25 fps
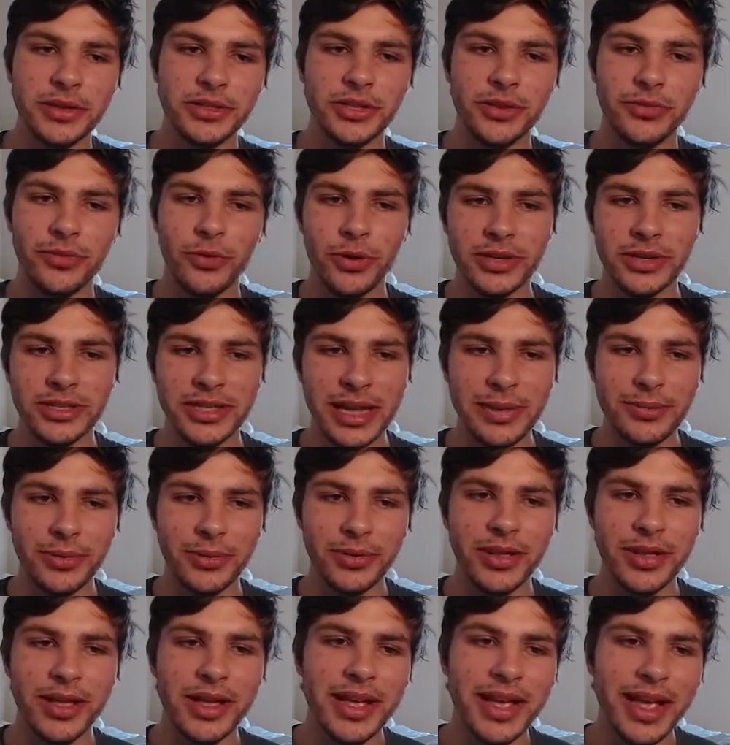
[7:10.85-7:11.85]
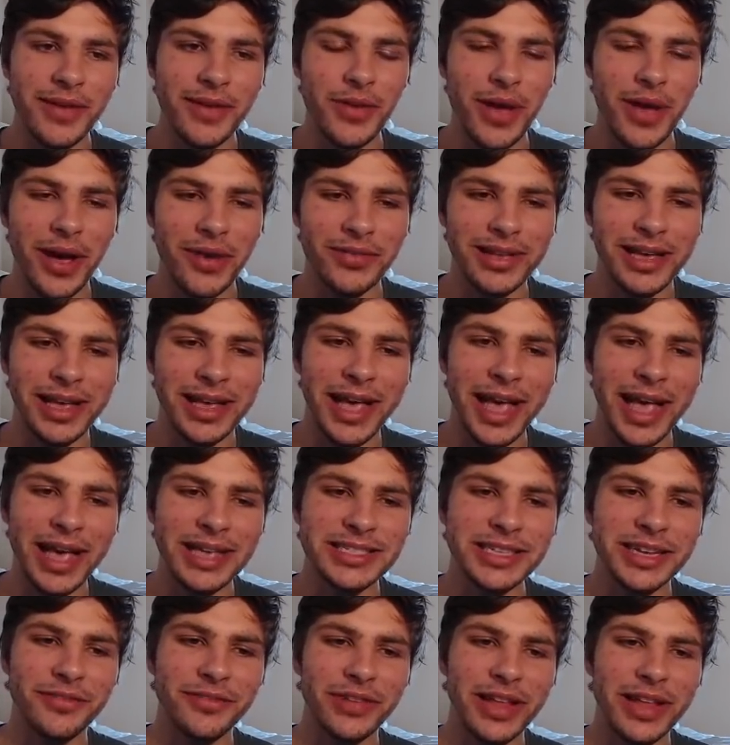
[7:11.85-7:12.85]
So for example, if you have
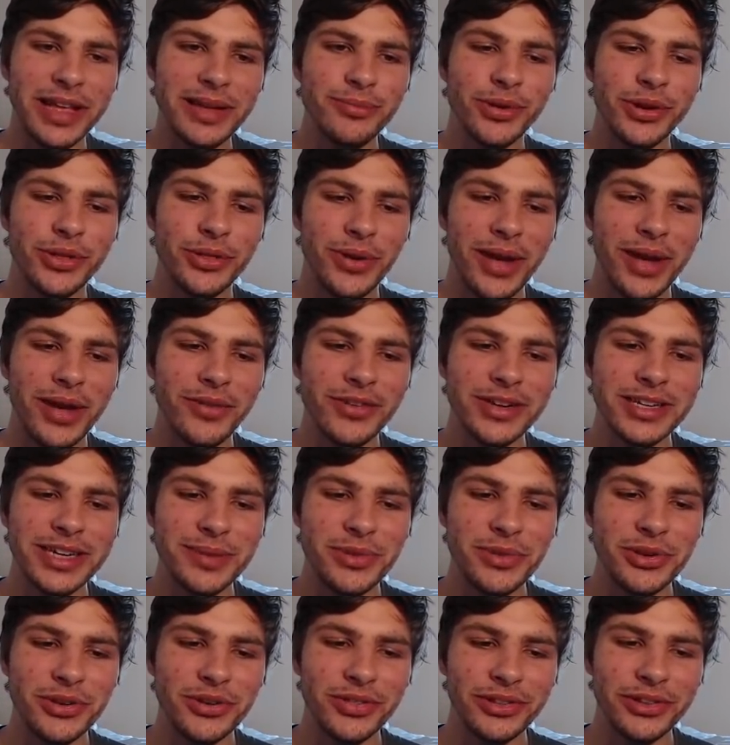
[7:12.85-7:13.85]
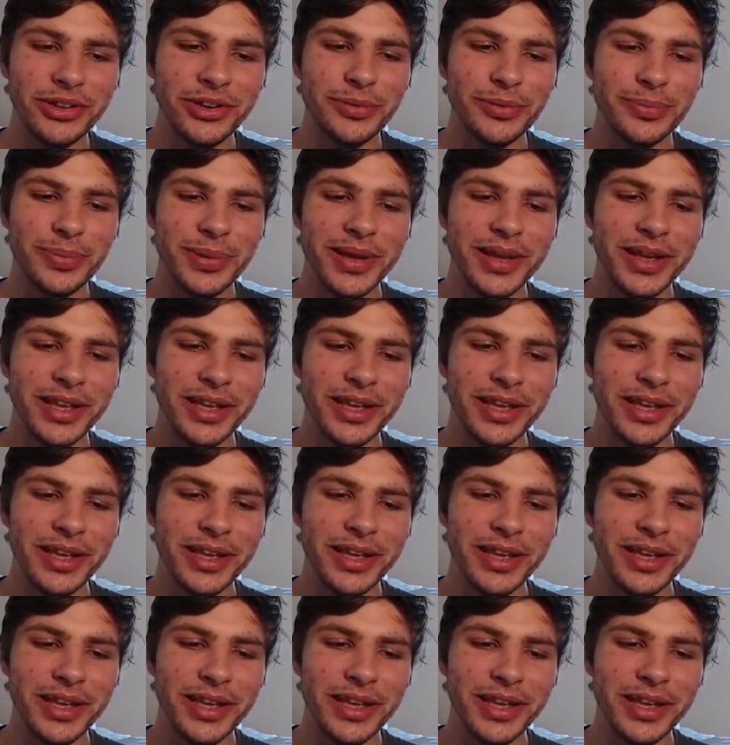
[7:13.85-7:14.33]
Kessig Flame Breather, every time you do the loop,